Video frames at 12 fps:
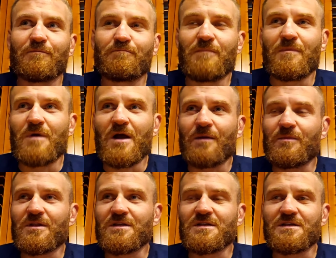
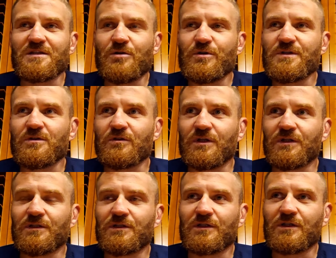Maybe this is the reason
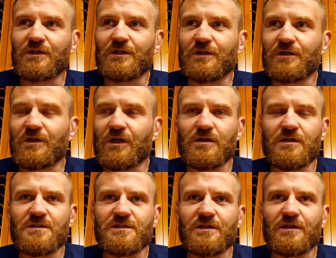that
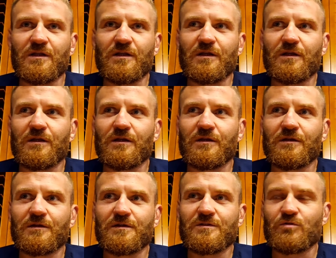Khalil is a